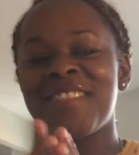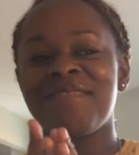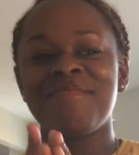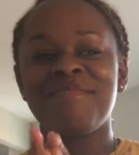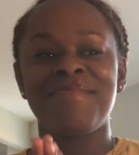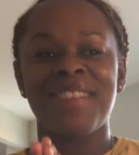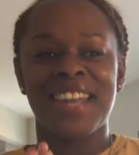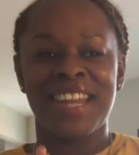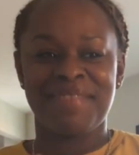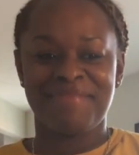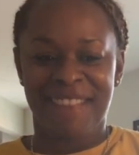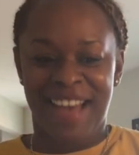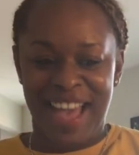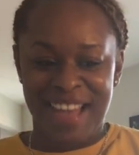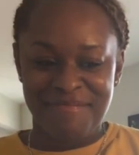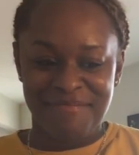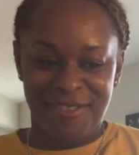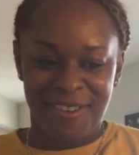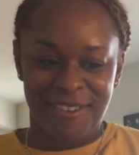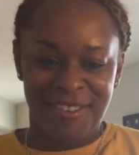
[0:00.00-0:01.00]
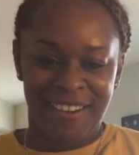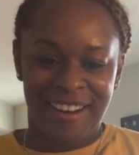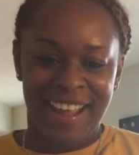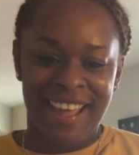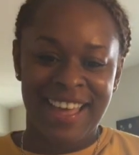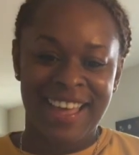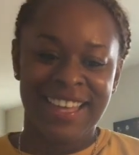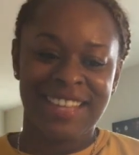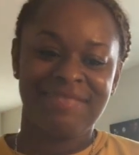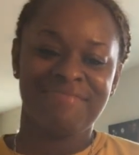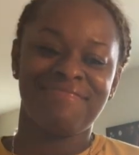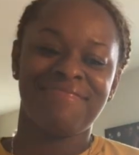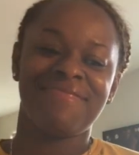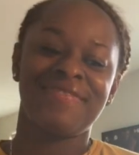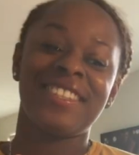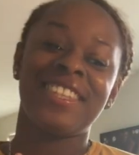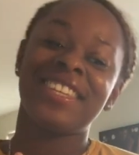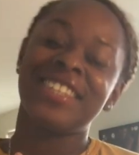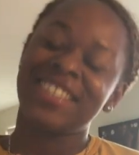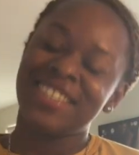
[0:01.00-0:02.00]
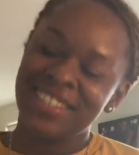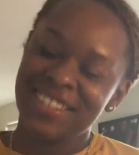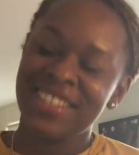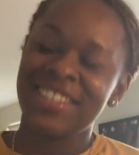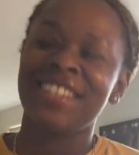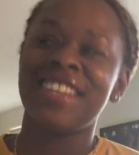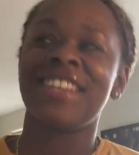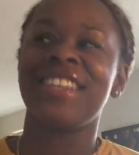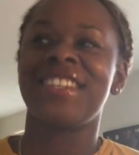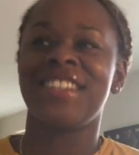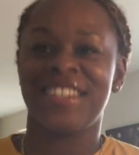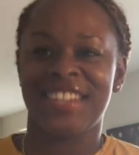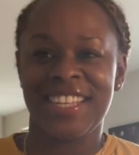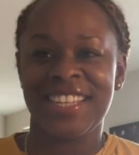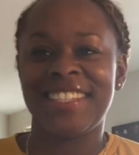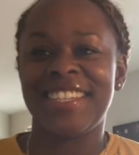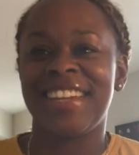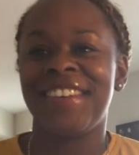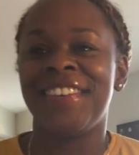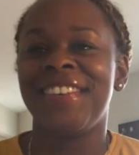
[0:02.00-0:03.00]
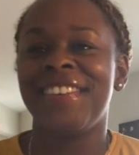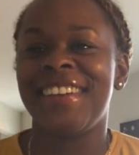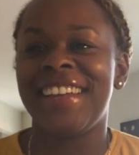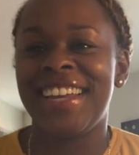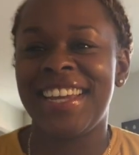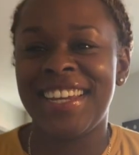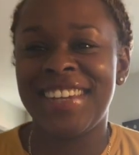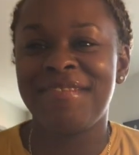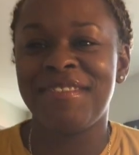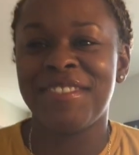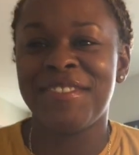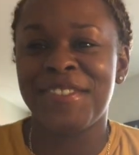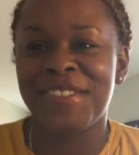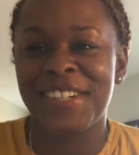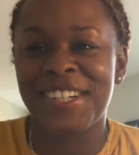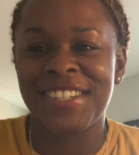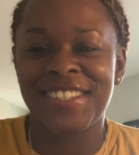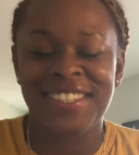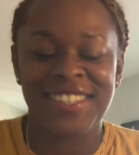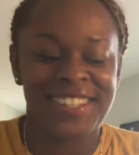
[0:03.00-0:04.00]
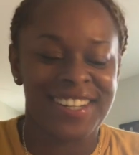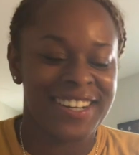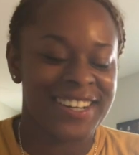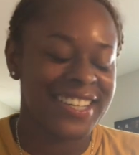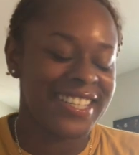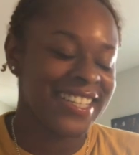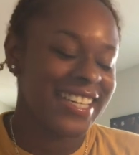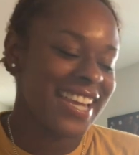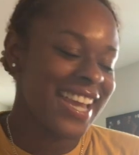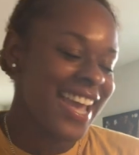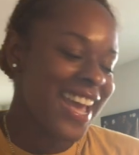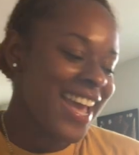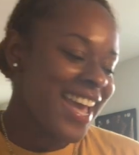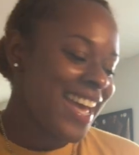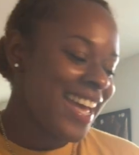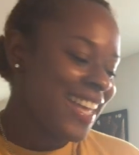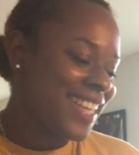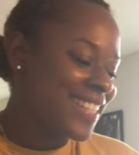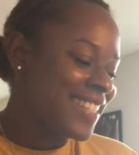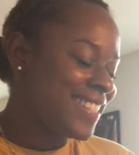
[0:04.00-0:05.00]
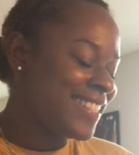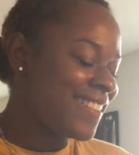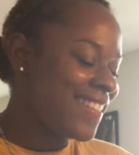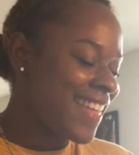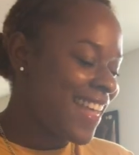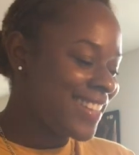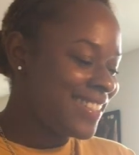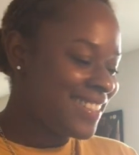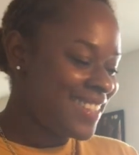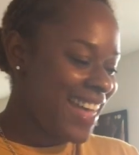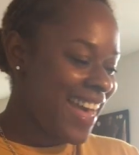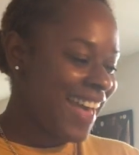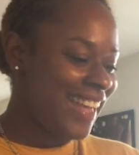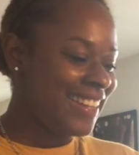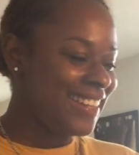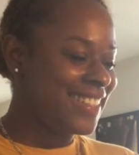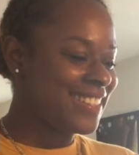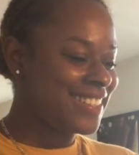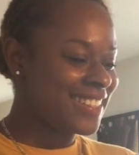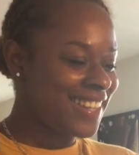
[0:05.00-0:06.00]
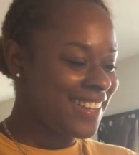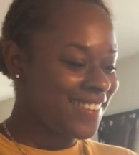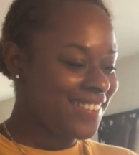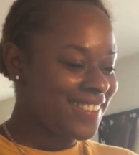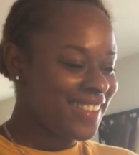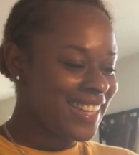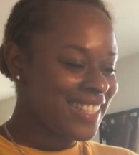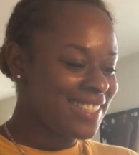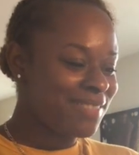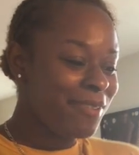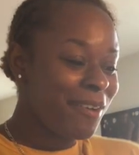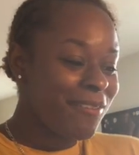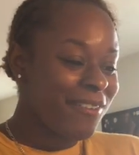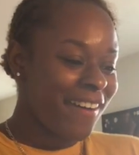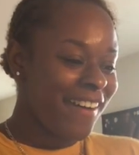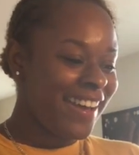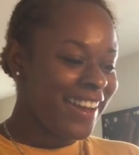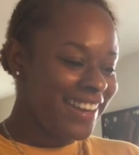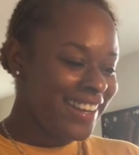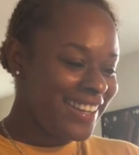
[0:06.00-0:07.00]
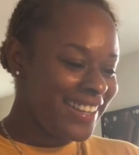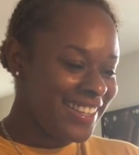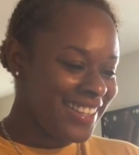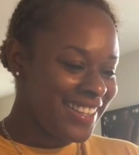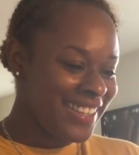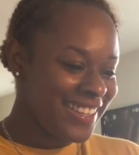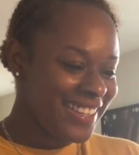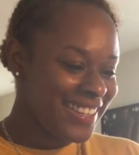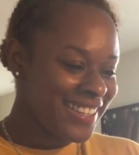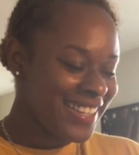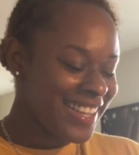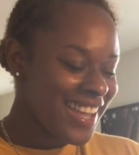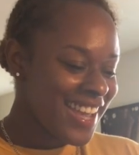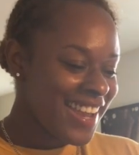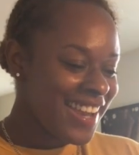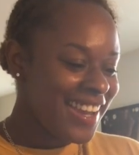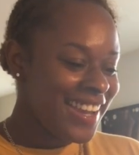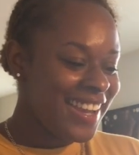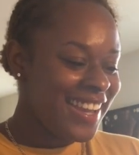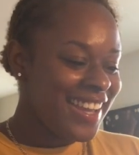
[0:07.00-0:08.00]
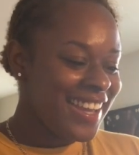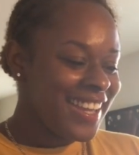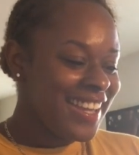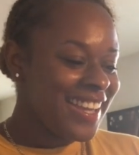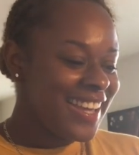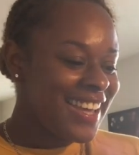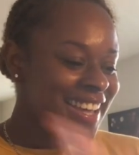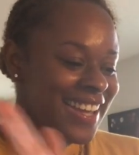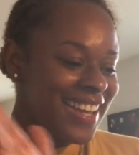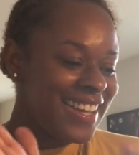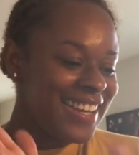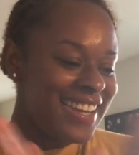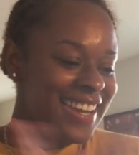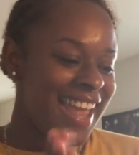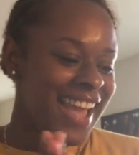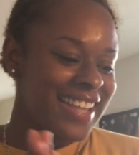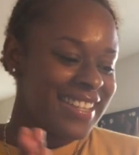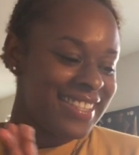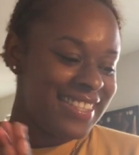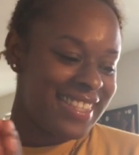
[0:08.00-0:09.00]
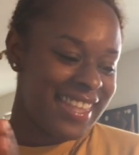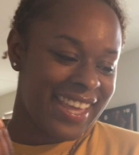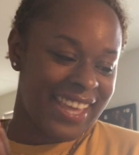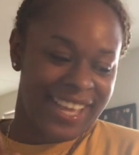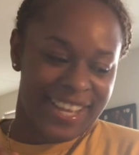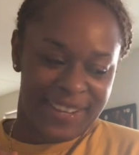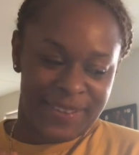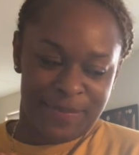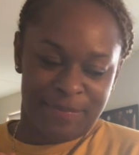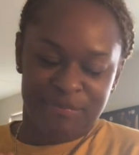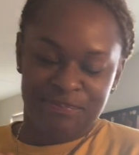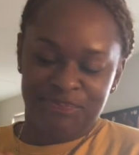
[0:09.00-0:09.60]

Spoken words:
But in my program, you need to read before you start. So that's that. Let's move on. Next thing.